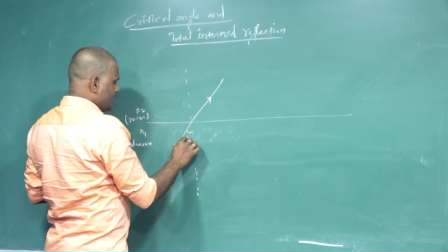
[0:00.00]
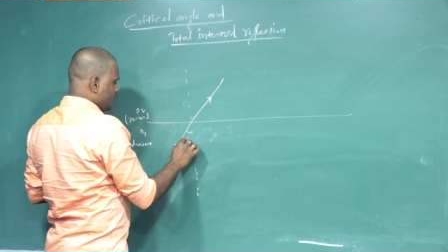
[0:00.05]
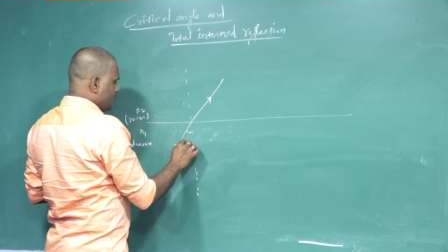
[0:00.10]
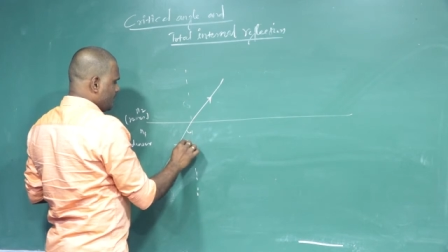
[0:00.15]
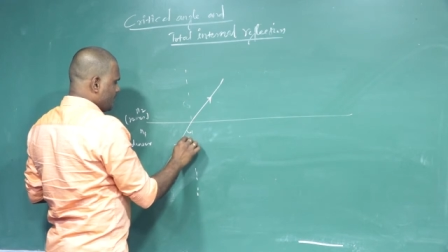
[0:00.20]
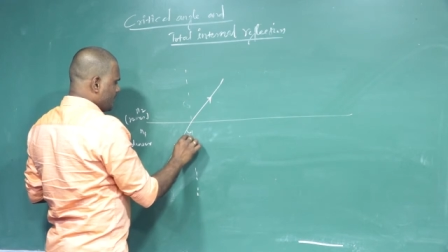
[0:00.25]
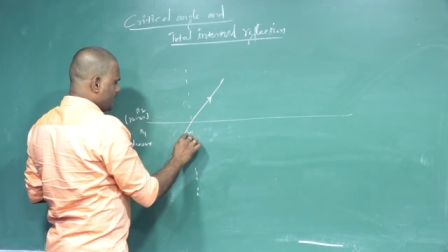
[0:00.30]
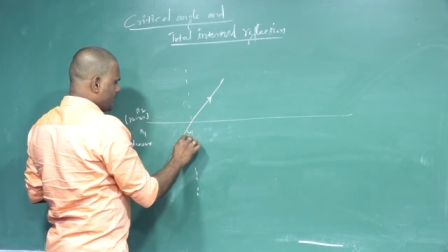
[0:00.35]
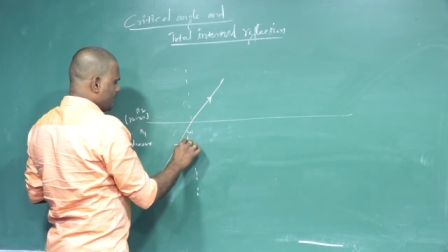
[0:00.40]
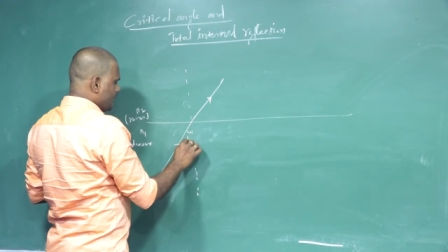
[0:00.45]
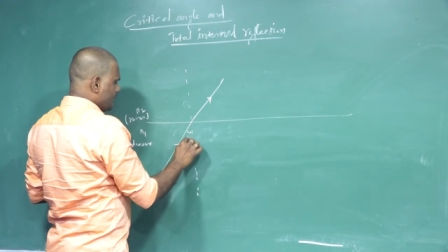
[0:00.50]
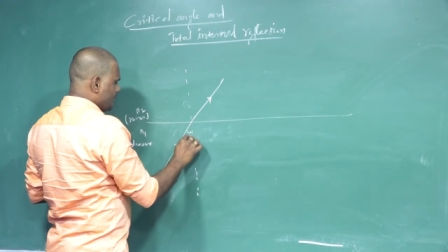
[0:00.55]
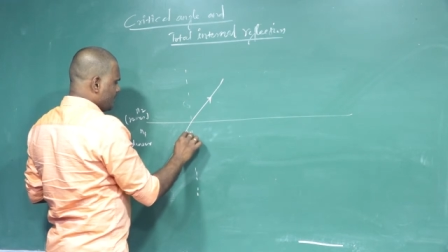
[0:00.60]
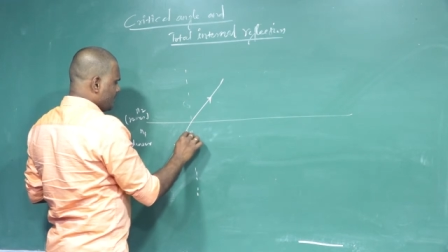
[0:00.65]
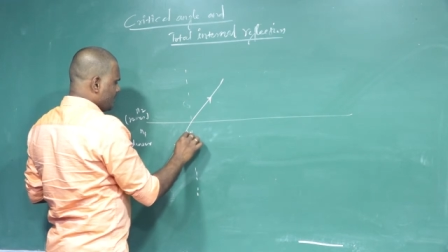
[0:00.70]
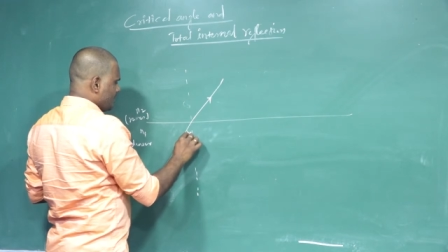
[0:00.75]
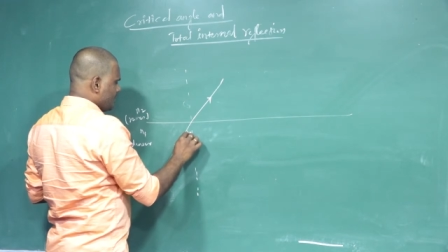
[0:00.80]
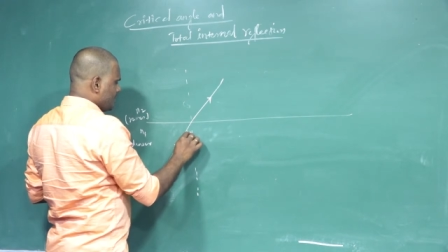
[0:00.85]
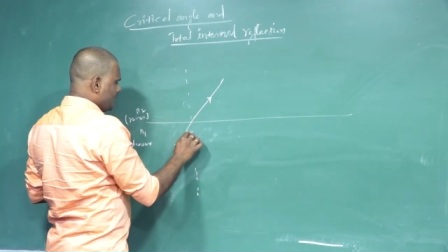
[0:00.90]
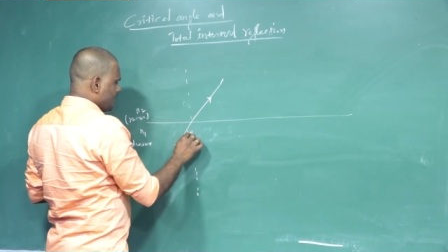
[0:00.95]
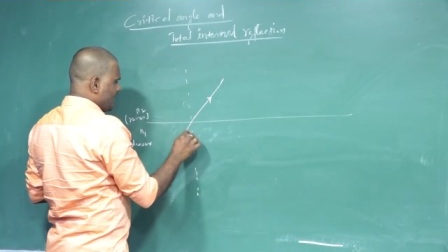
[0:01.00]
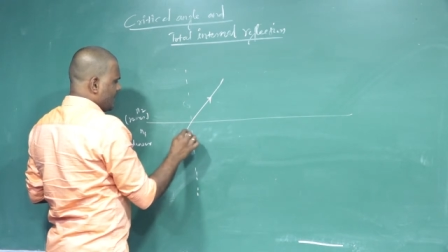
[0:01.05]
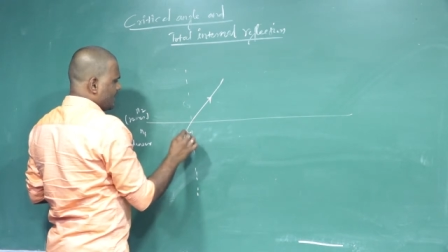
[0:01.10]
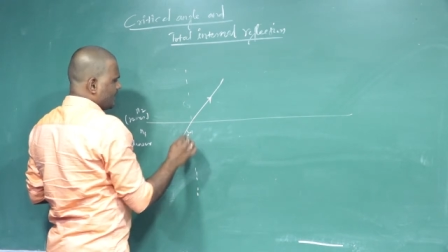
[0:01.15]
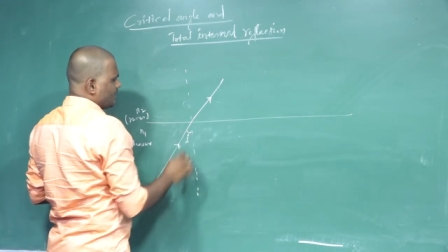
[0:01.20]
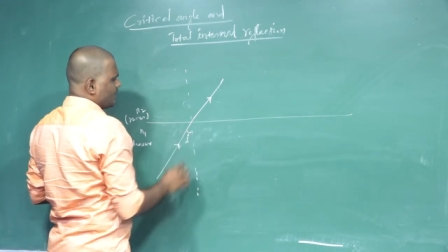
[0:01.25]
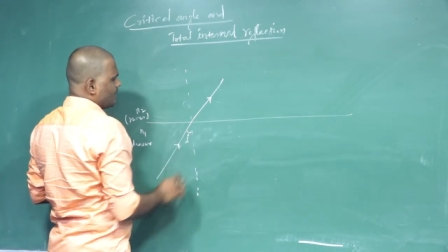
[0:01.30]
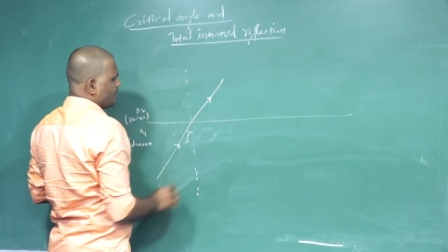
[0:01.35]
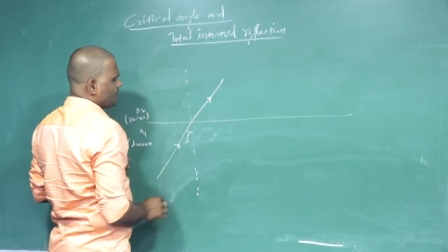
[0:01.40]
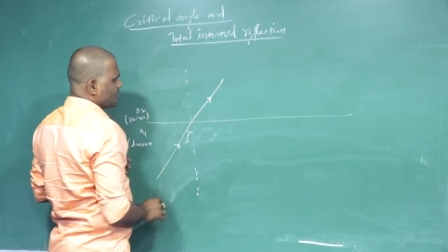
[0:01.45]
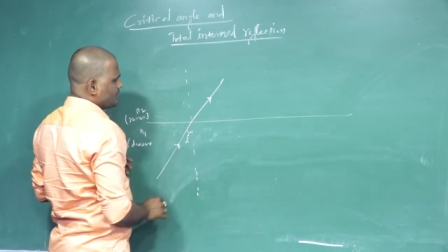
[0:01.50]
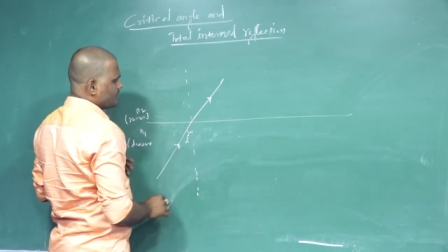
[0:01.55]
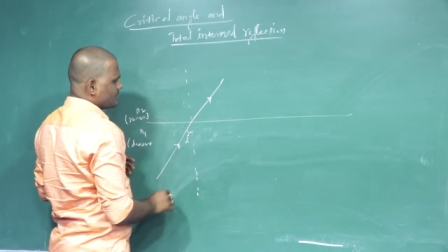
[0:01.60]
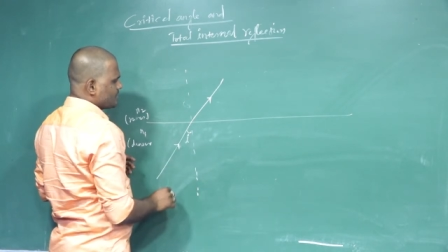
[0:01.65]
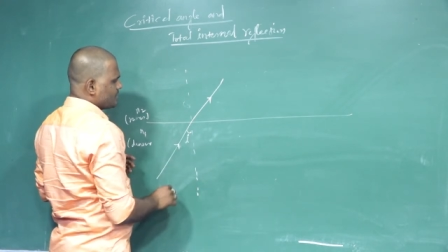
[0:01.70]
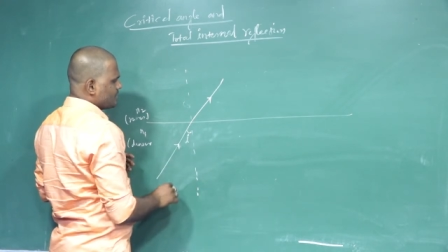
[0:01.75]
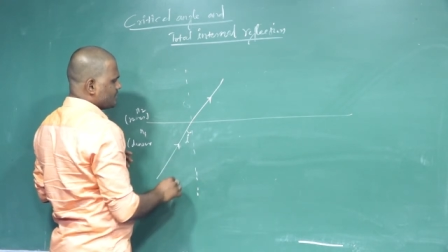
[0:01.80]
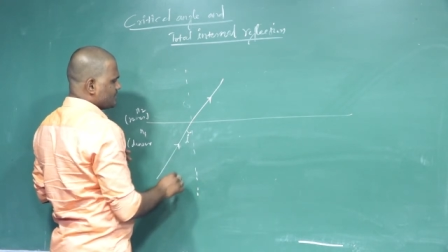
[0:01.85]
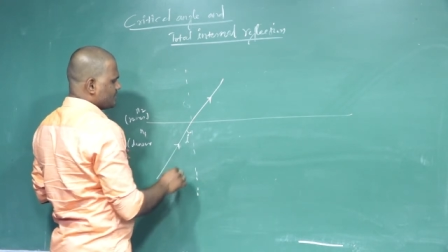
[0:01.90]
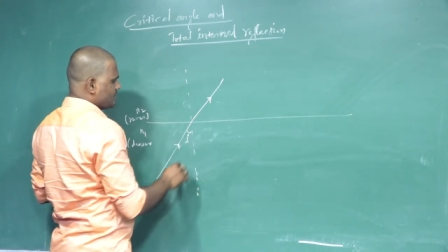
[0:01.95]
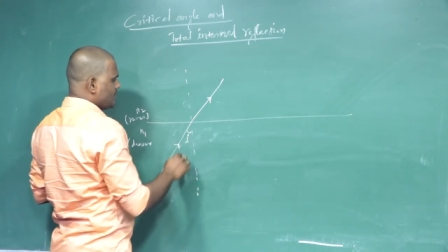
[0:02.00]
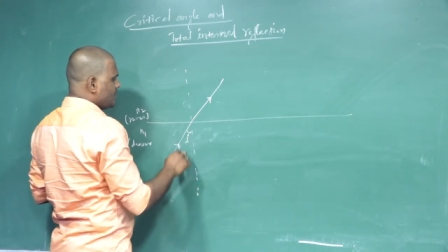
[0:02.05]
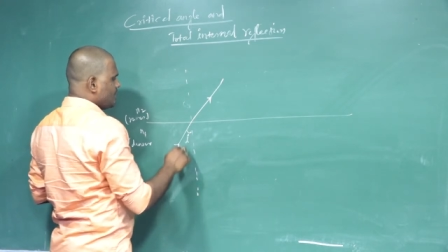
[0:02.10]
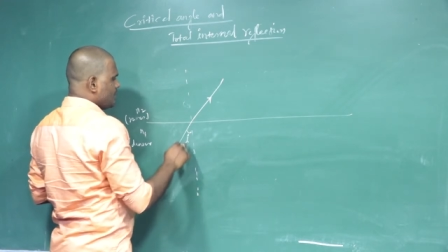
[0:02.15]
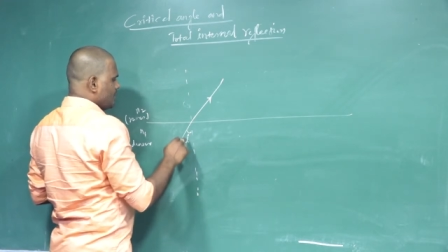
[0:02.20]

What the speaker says: If you calculate the angle of incidence